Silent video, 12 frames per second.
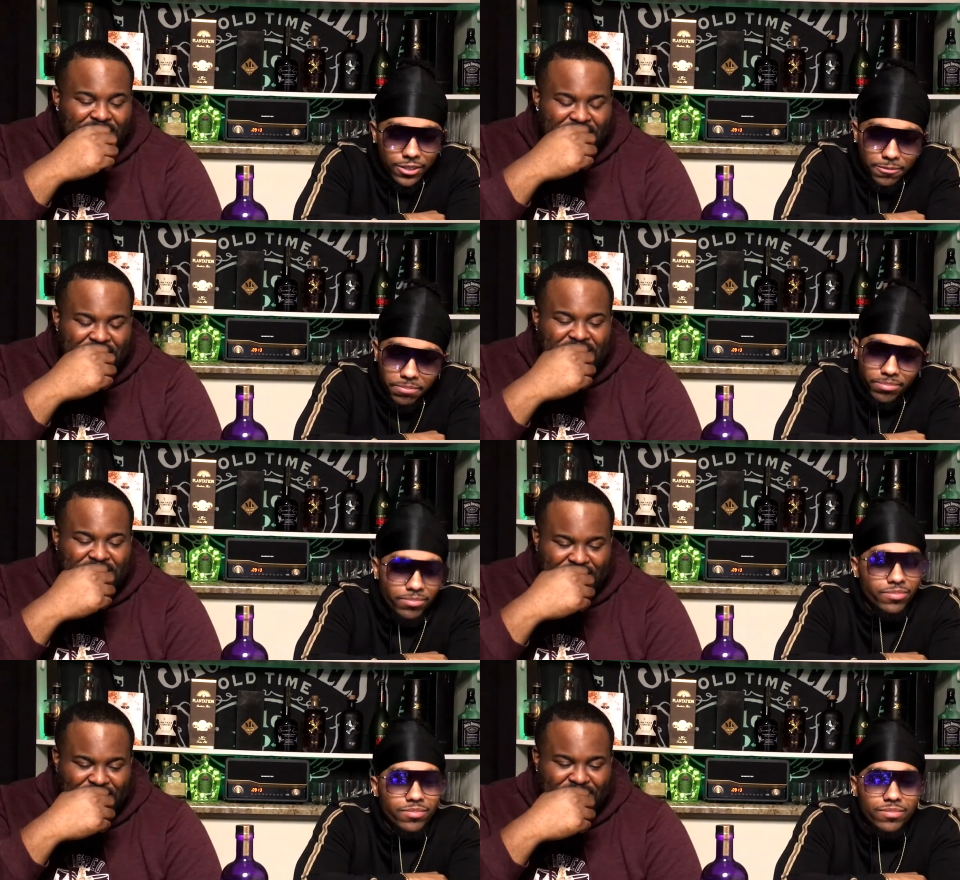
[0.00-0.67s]

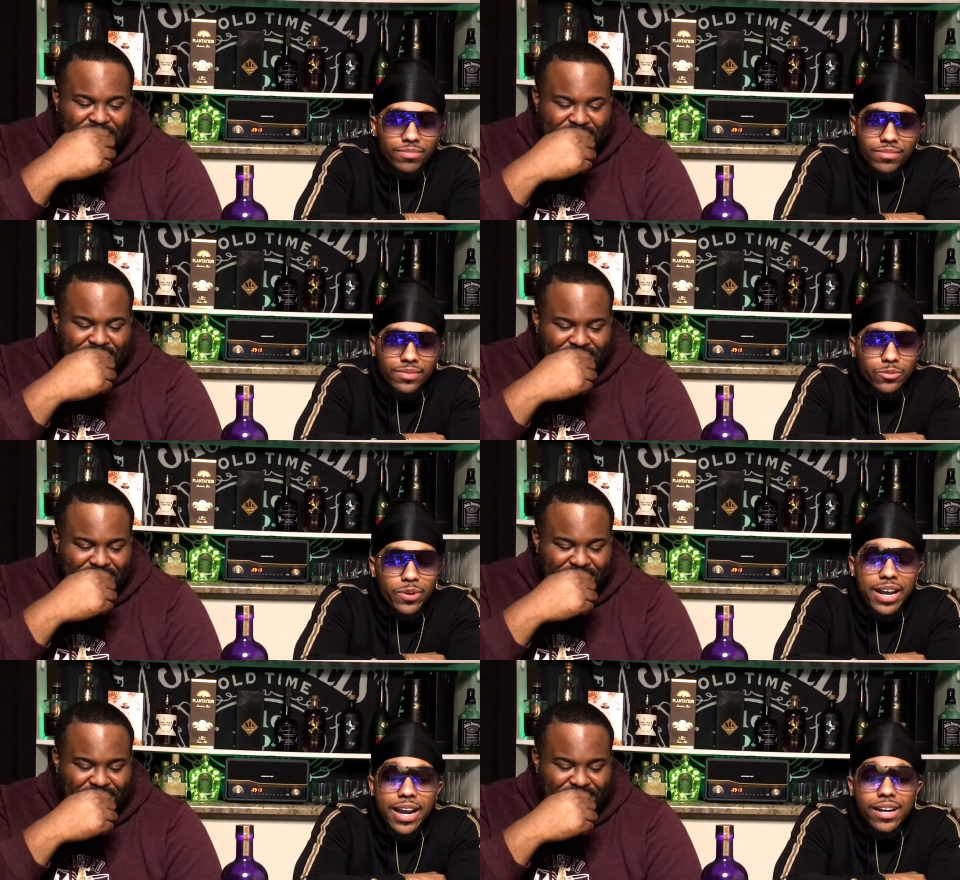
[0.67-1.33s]

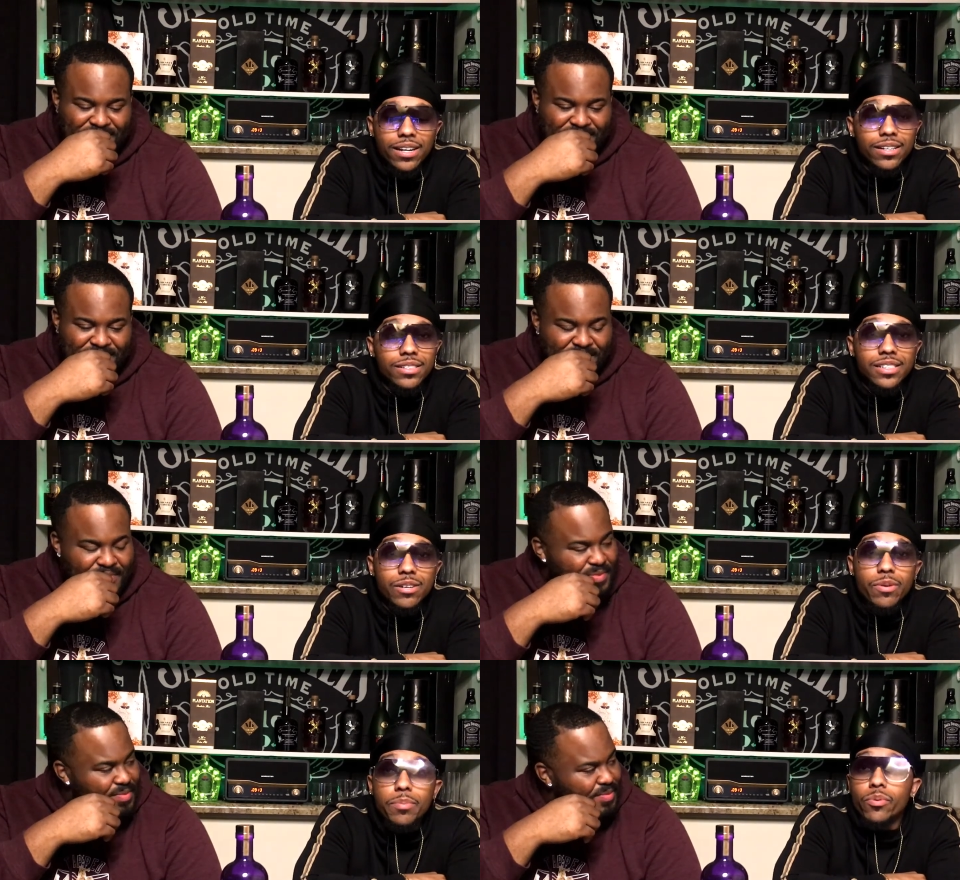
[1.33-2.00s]
Speaker 1: yeah. we had to,
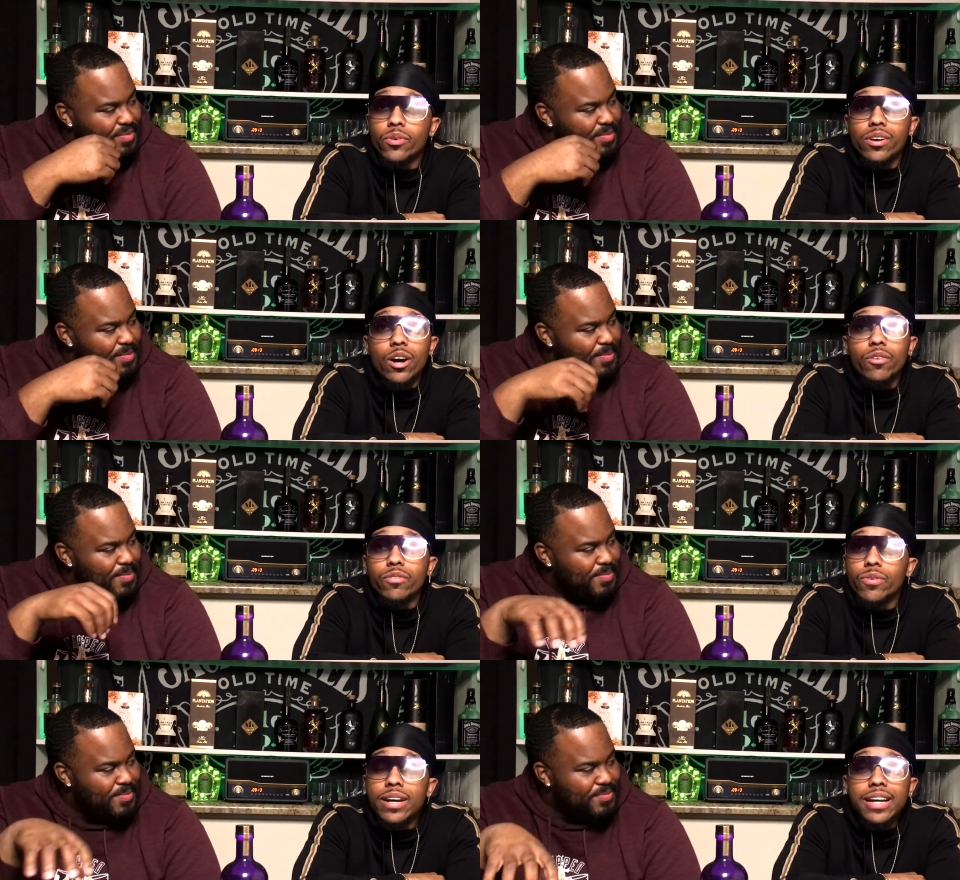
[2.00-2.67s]
shit, we pulled
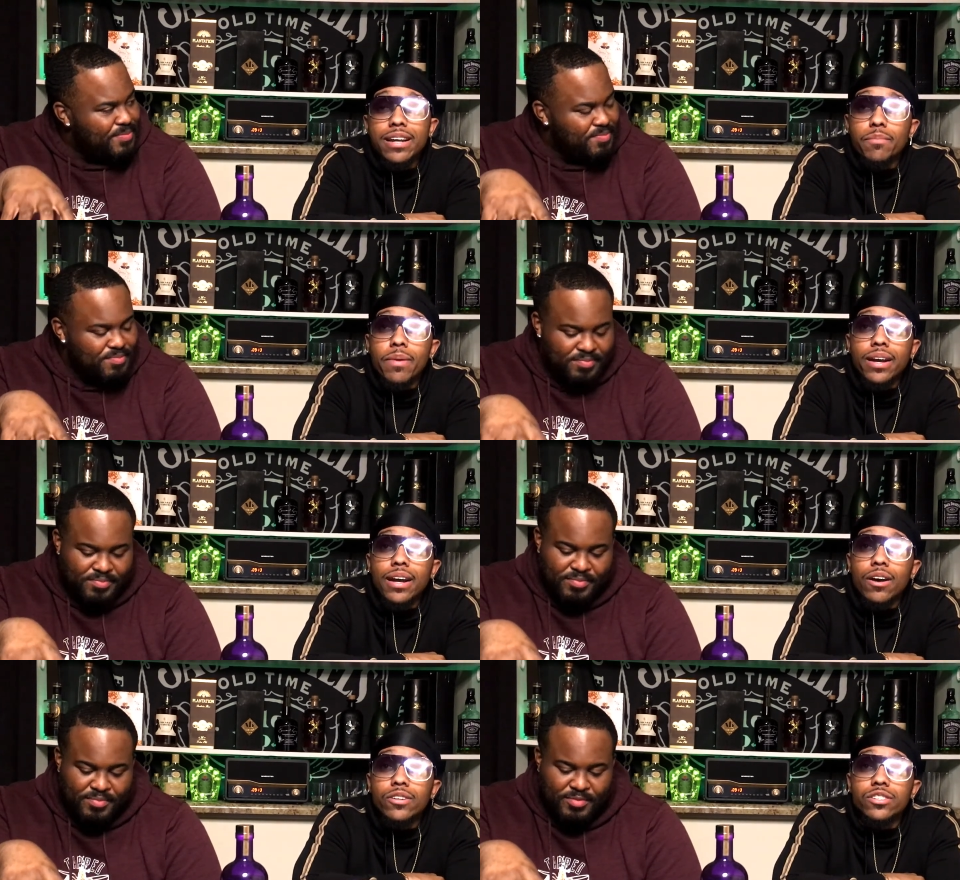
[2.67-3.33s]
over. We didn't even
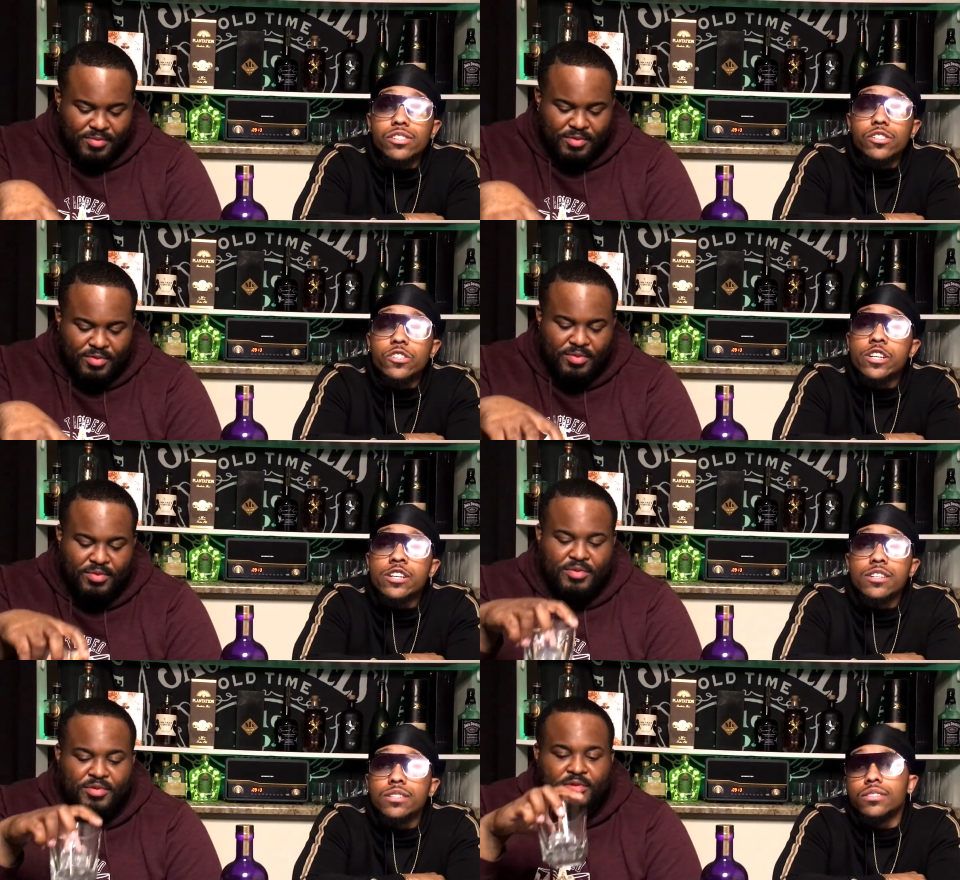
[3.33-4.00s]
make it out to the
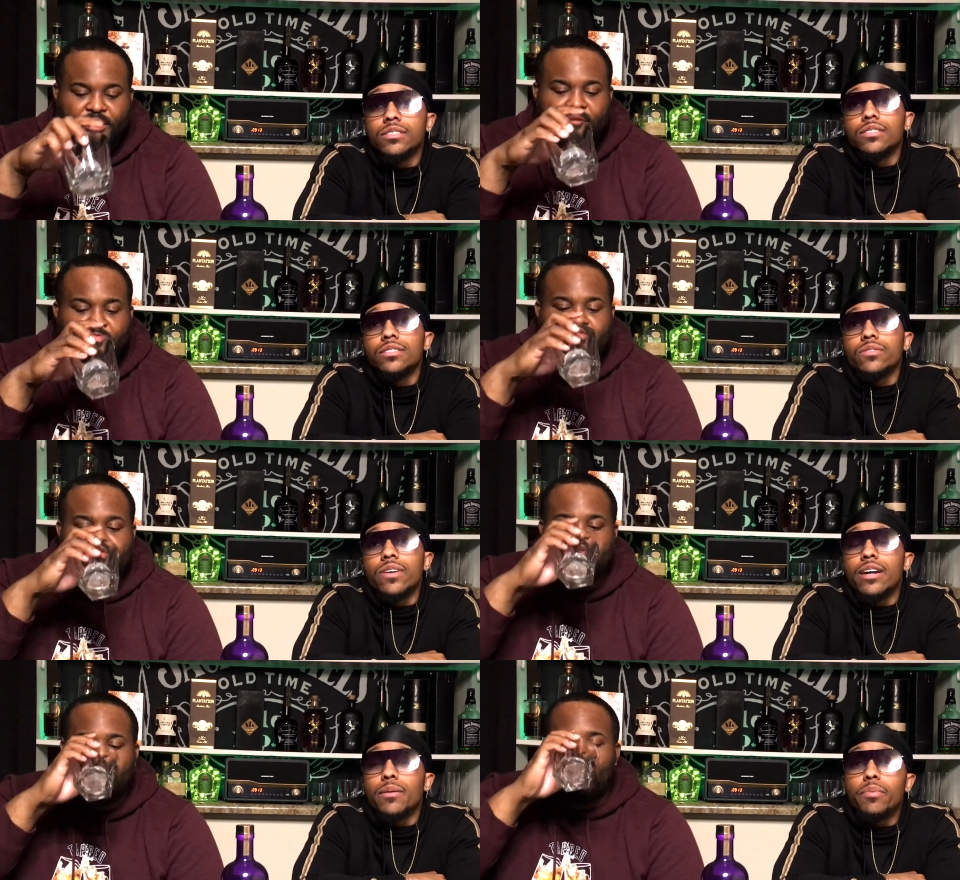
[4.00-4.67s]
crib.
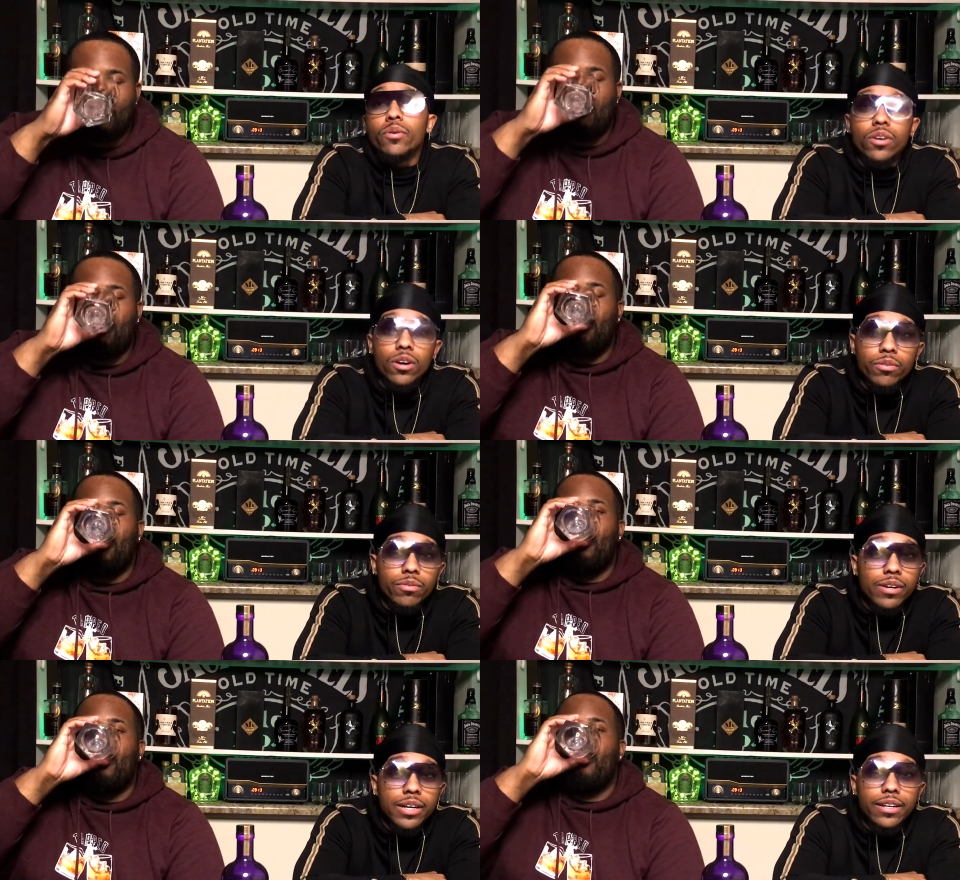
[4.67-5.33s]
We had to pull
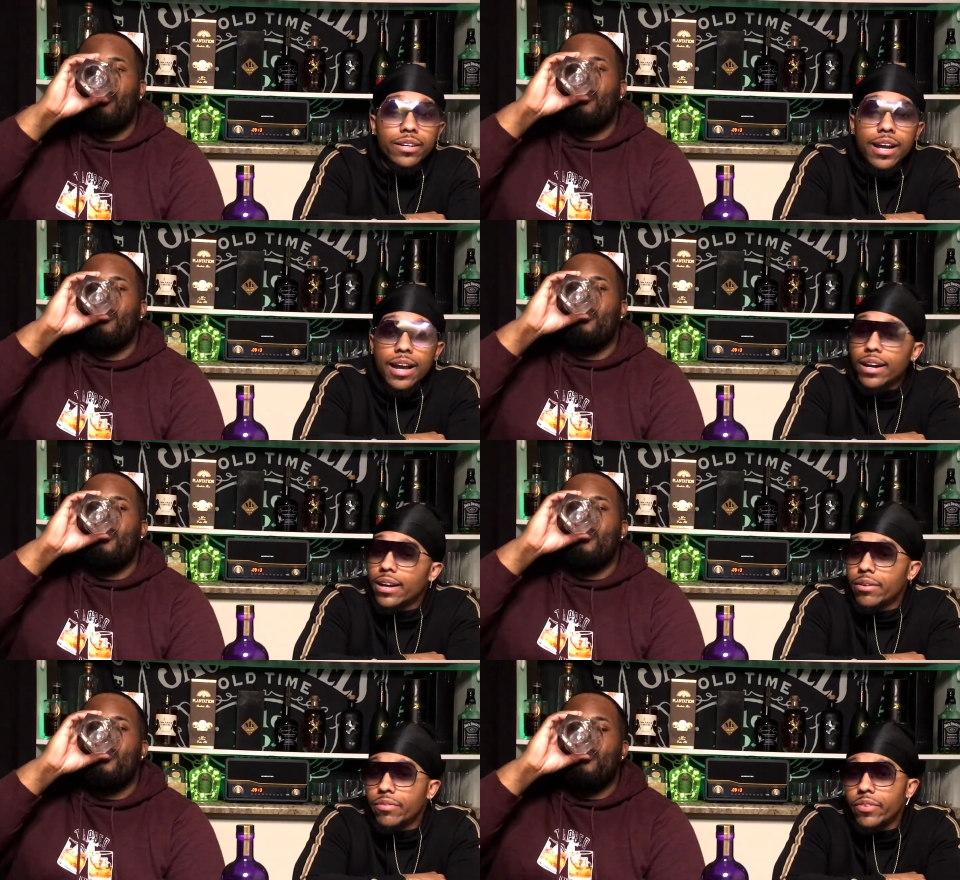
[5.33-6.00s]
over and
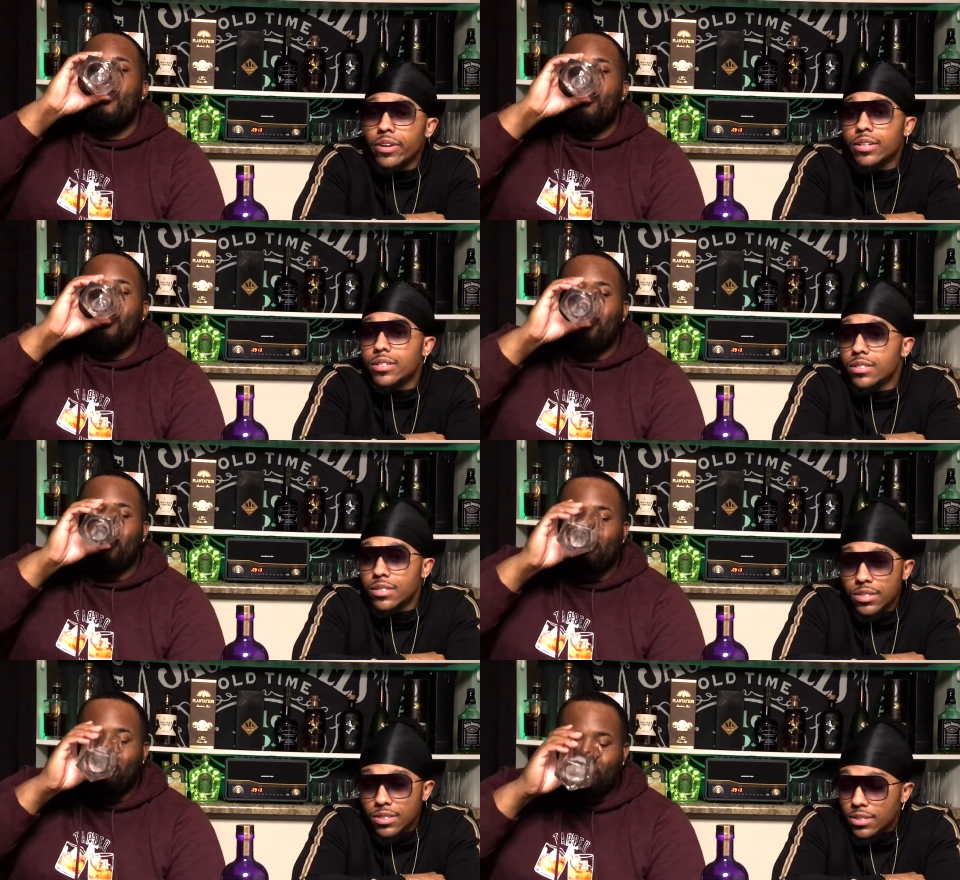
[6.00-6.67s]
goddamn finish.
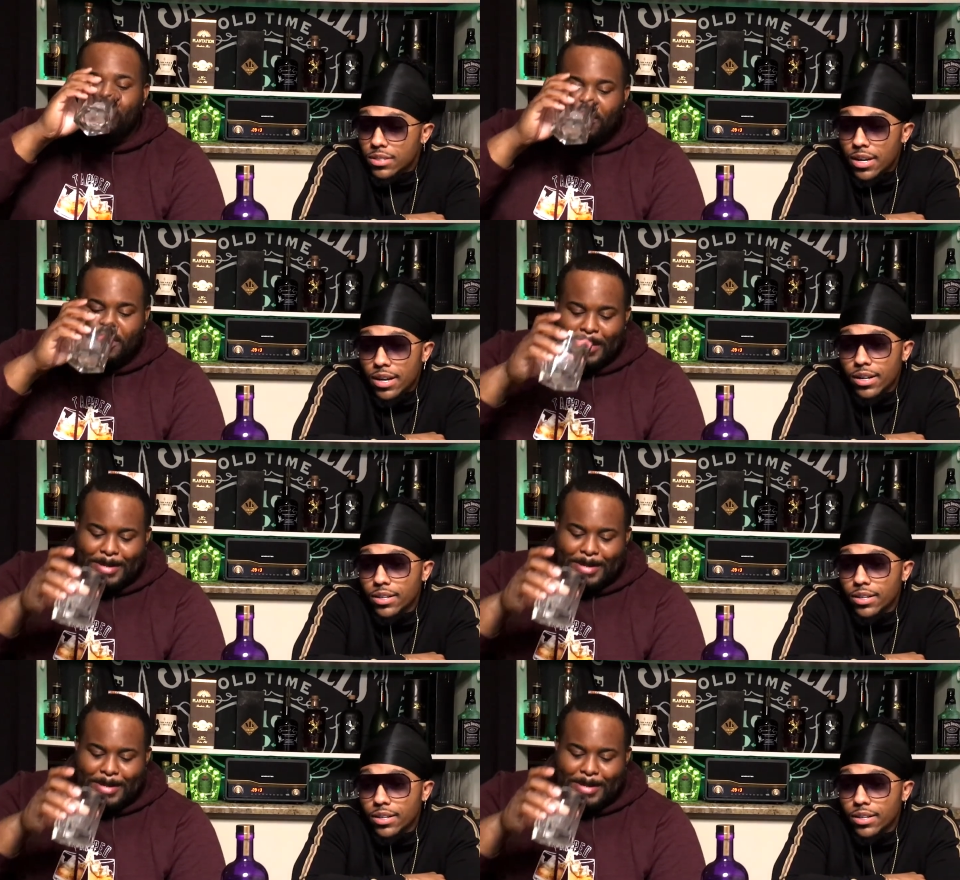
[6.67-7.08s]
Like